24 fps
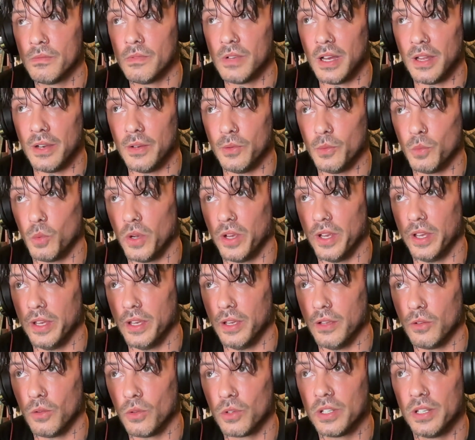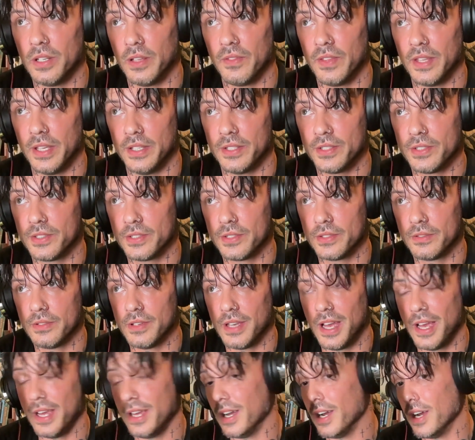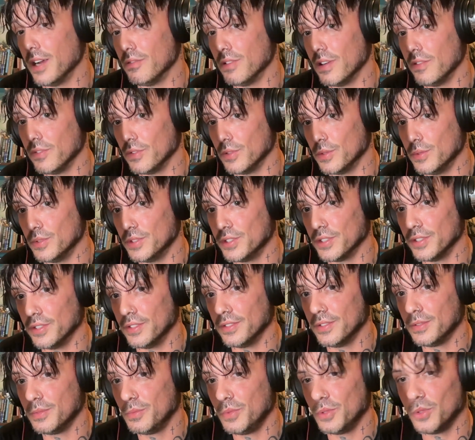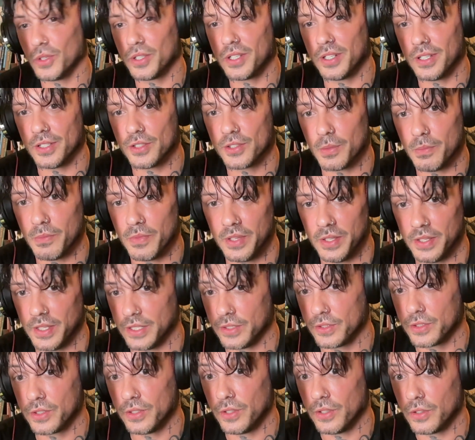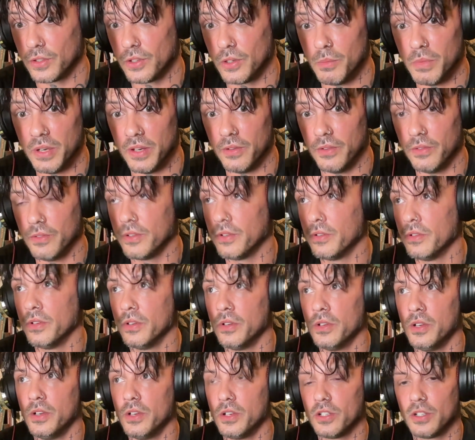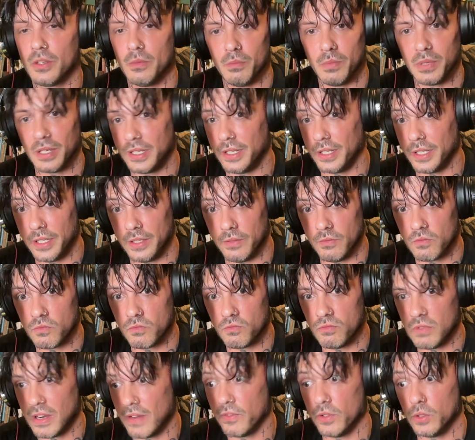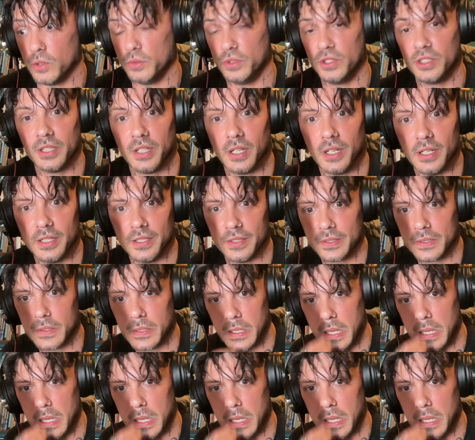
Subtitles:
and we're looking at this AI revolution. We're looking at something that's going to come and completely revolutionize